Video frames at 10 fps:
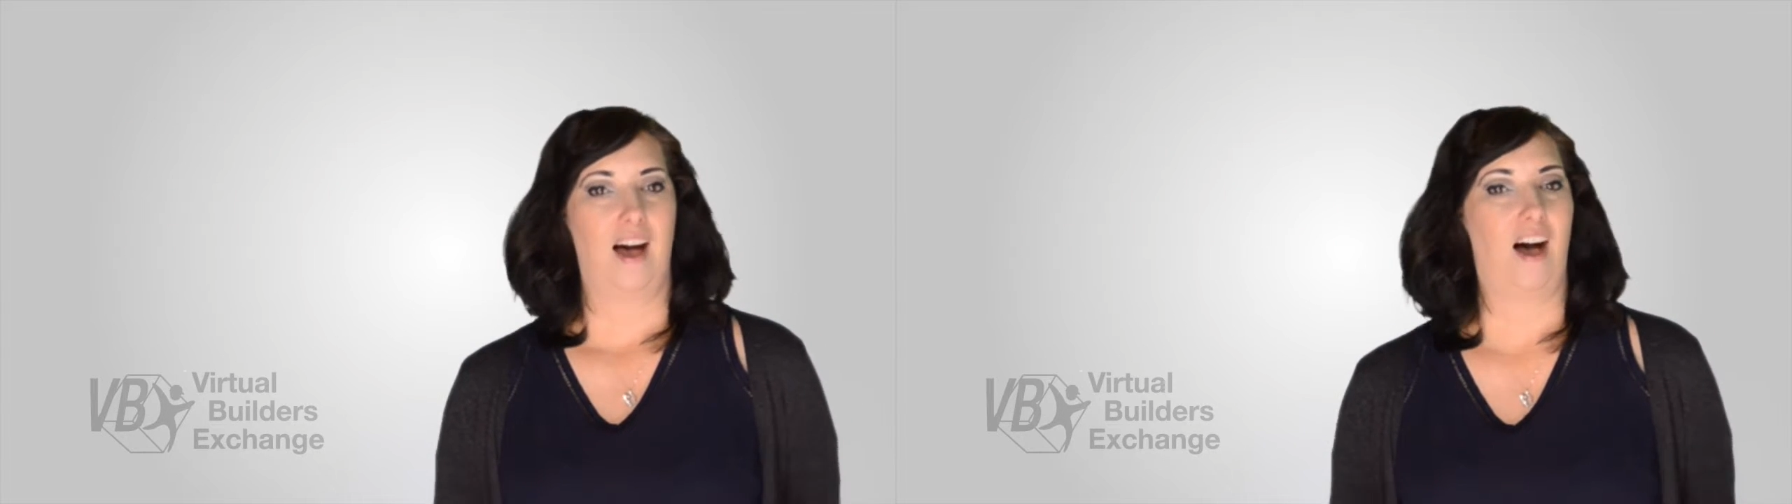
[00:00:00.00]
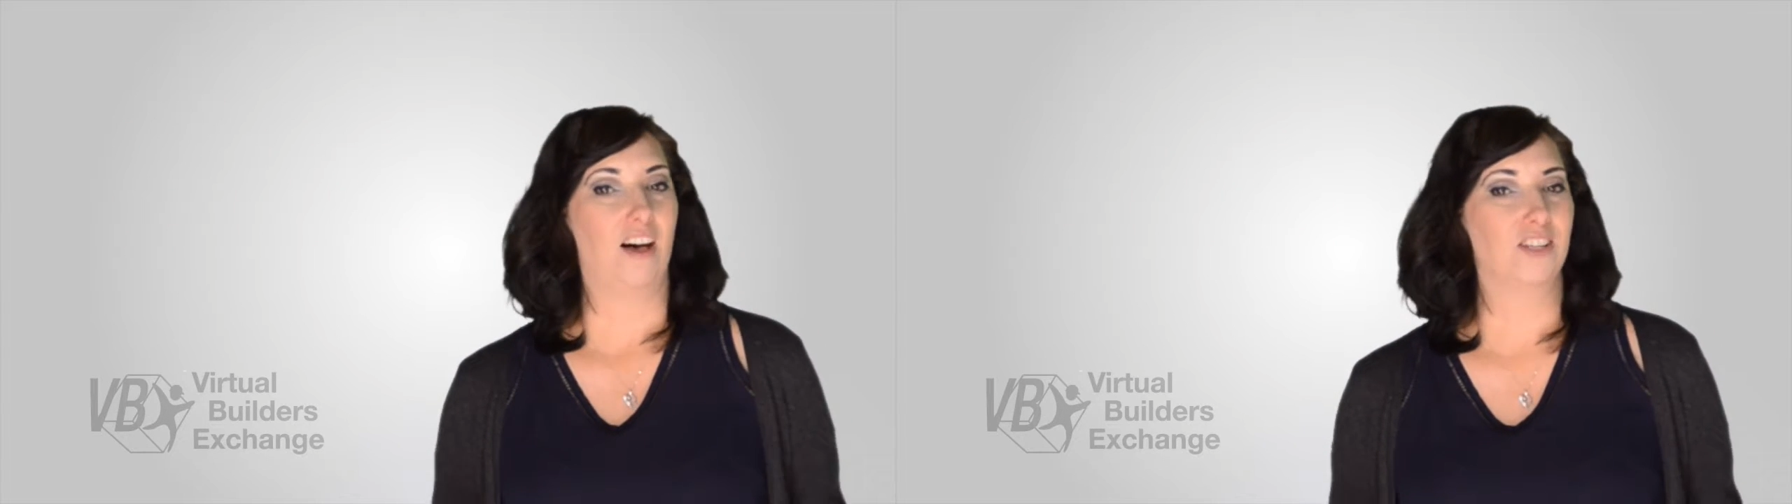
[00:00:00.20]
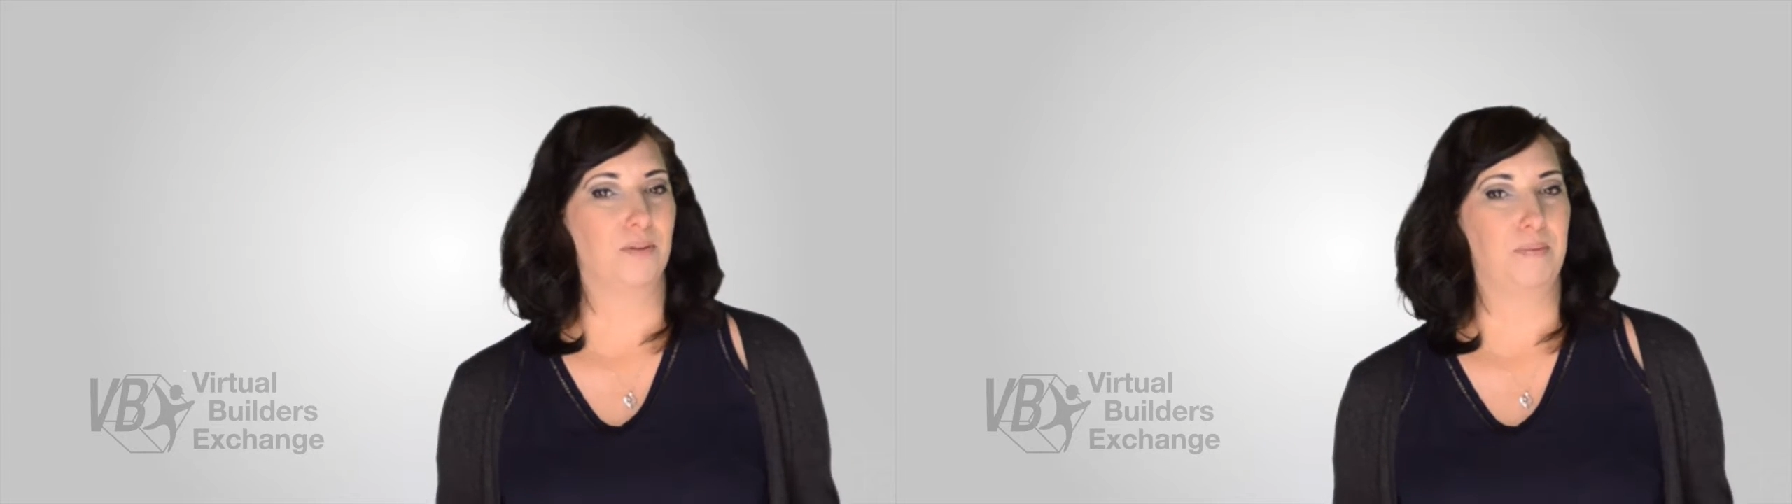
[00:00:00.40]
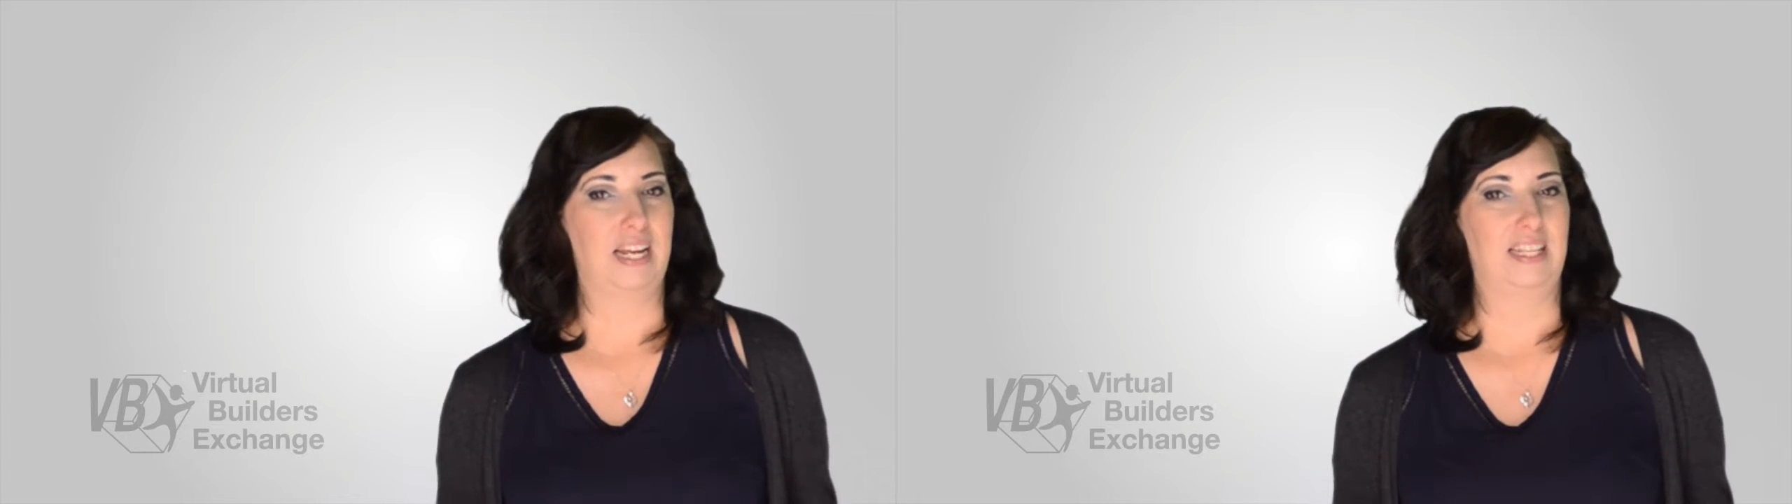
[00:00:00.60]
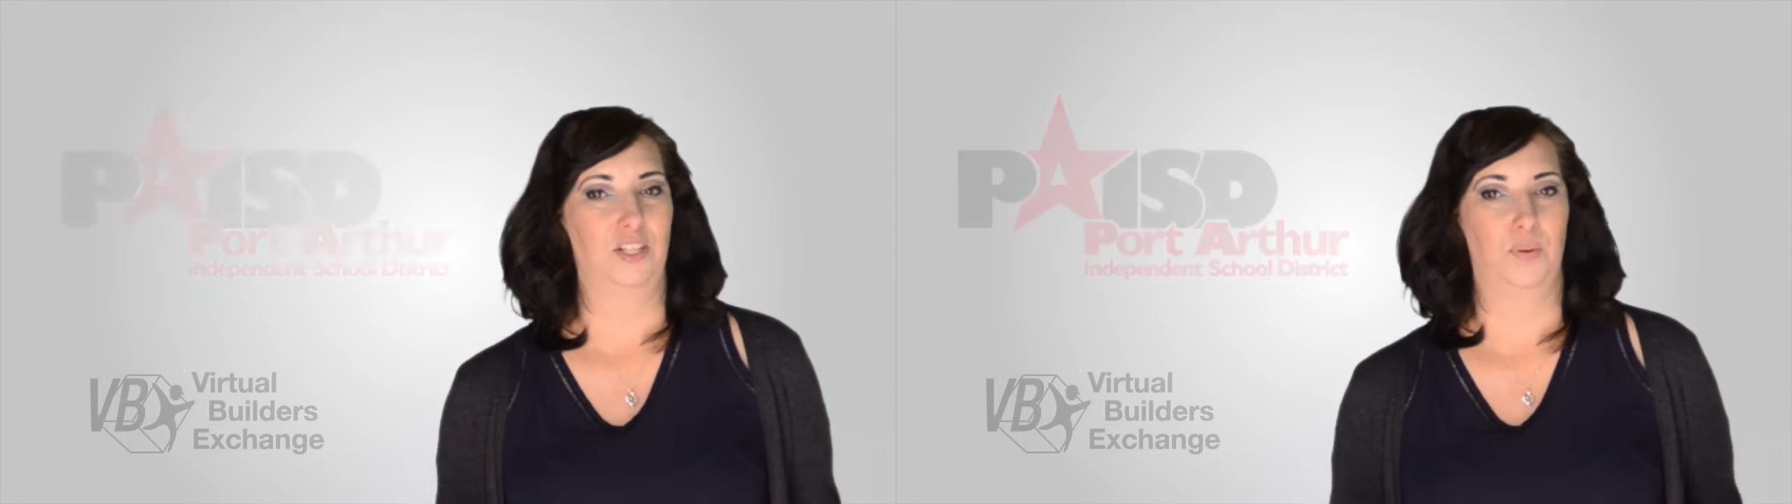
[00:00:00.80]
Also
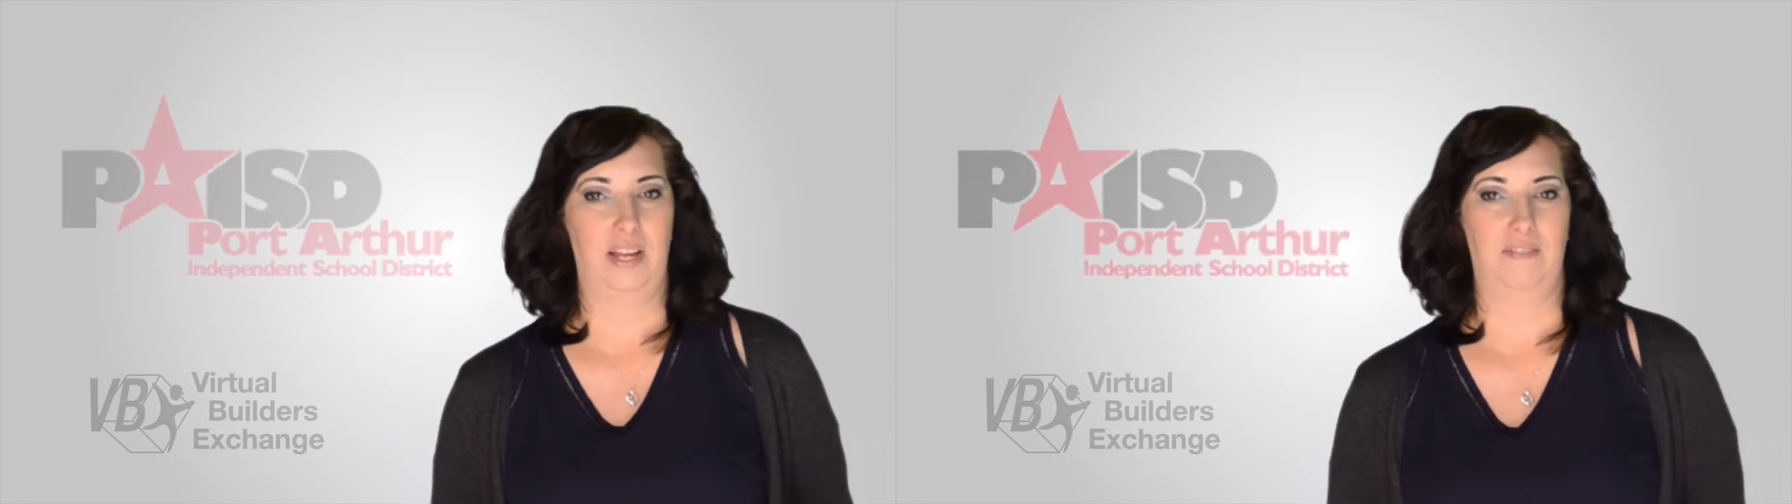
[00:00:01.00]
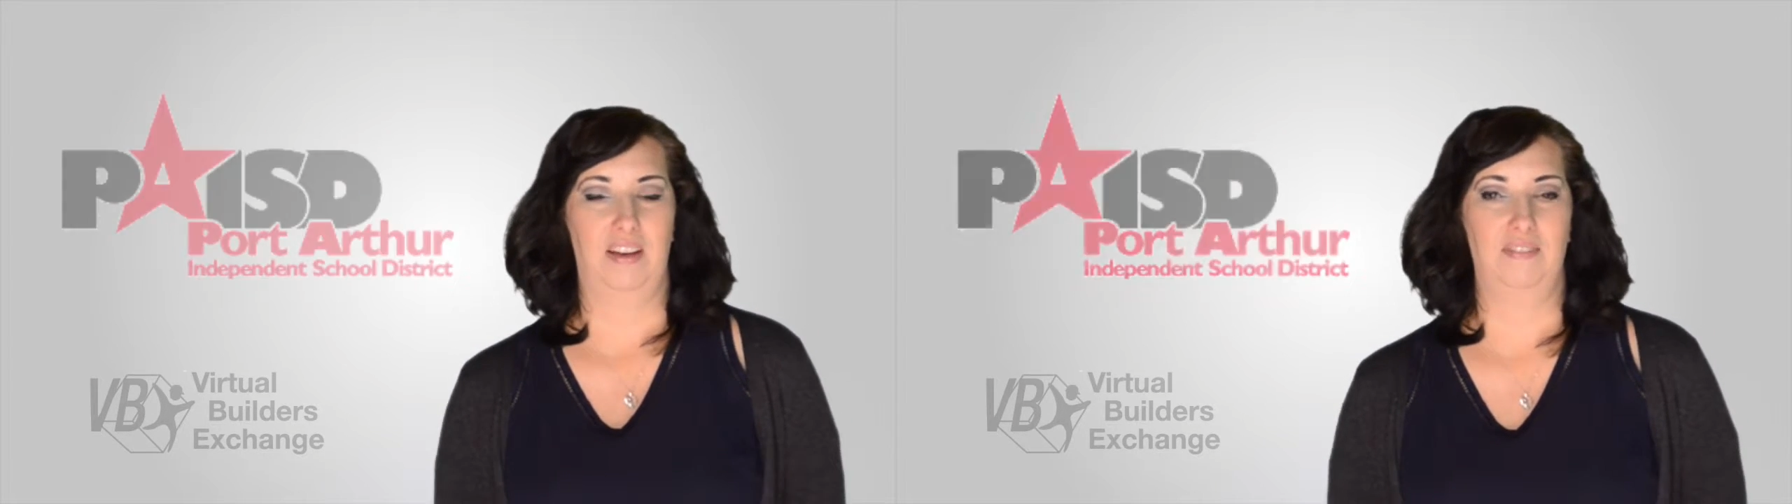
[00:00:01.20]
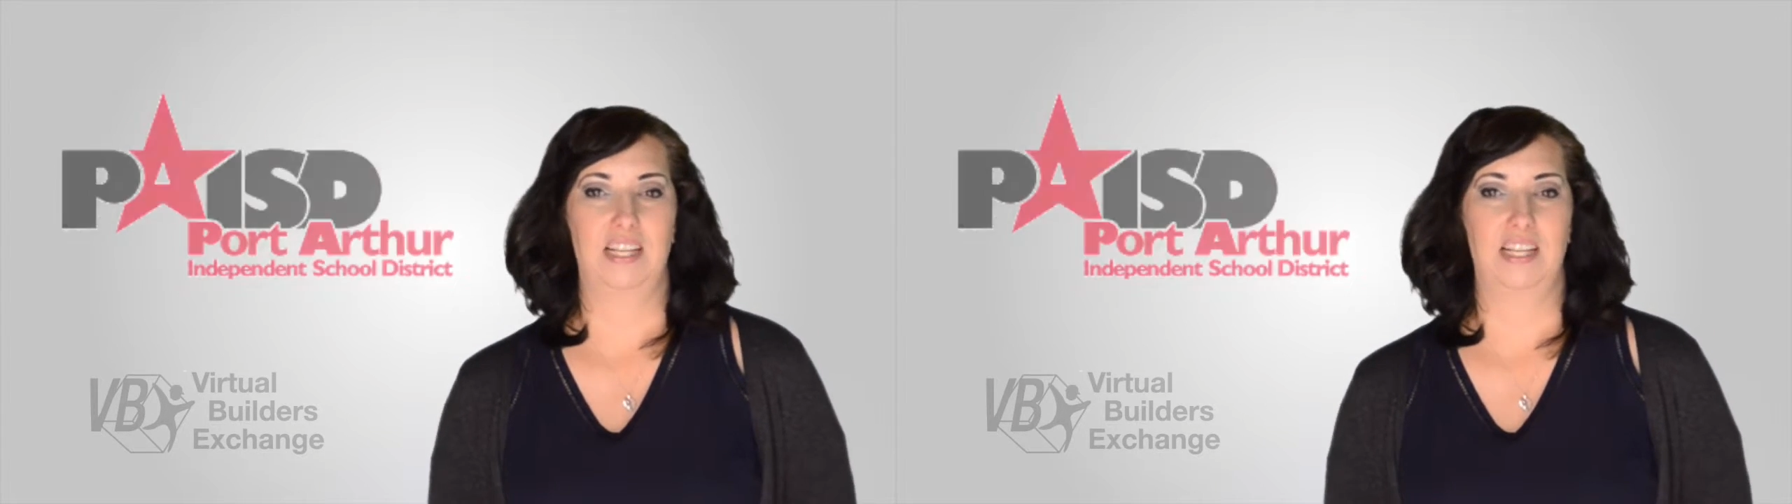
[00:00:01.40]
bidding the 25th